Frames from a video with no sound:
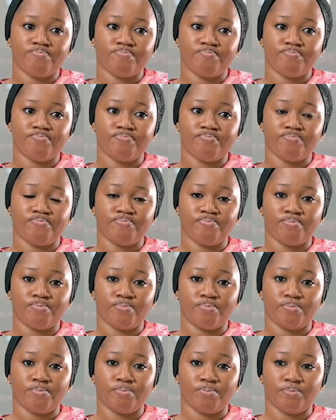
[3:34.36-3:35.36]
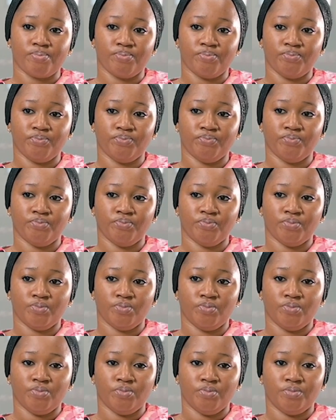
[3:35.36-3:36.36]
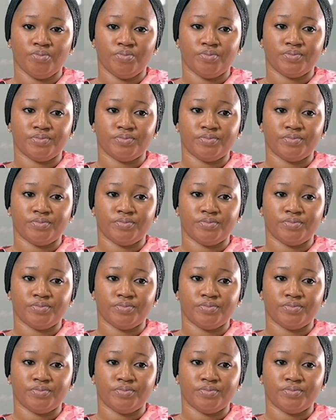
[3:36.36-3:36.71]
(silent)